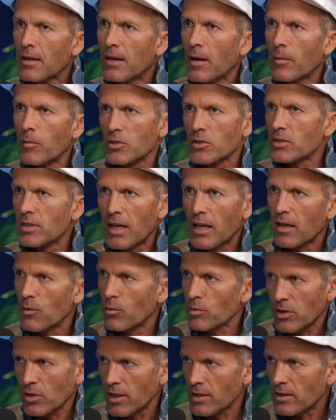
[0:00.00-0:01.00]
I'm not saying it
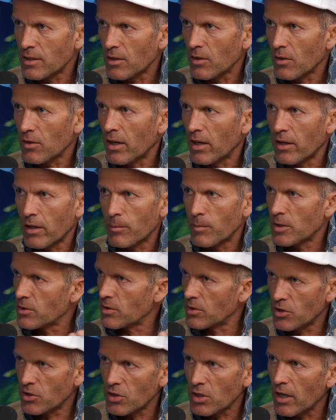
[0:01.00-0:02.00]
was ideal and I missed
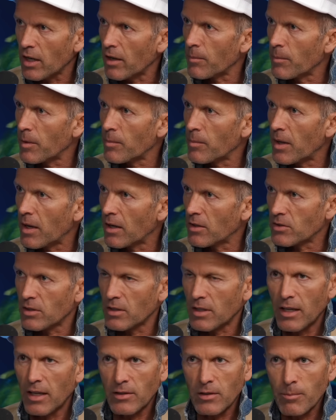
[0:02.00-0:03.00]
the shit out of my parents mm
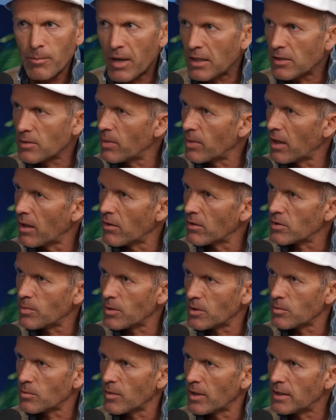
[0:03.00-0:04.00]
-hmm. and I had mm. the best parents,
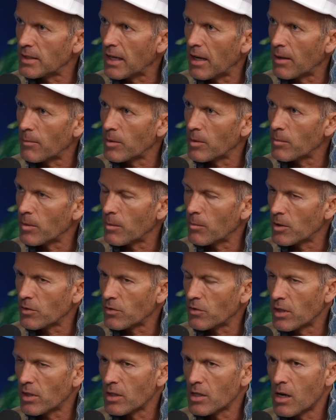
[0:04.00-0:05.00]
especially my dad. My mom, I was
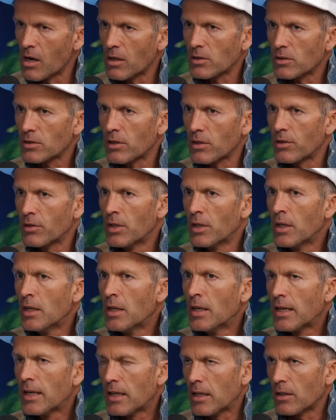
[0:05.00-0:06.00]
very young. So
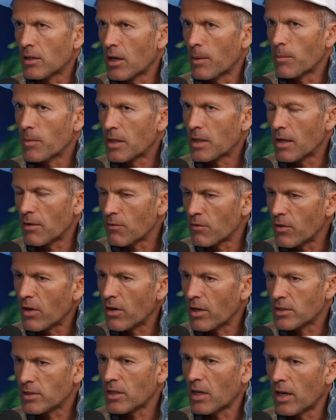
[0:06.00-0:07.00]
he and I became
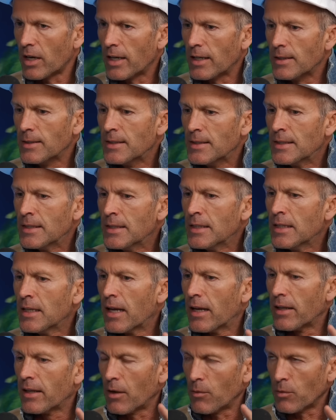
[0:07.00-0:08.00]
very tight
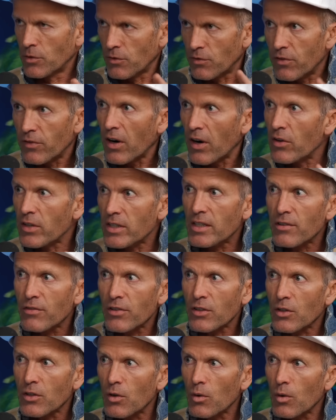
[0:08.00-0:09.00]
and that was very
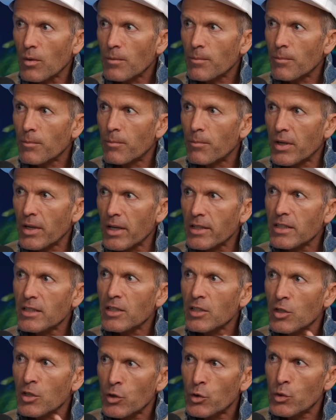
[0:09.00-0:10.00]
difficult. But I
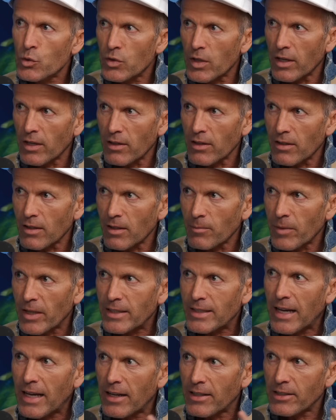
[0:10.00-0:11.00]
didn't lose anything. My
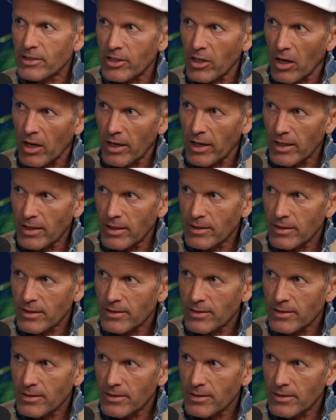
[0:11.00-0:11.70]
dad died.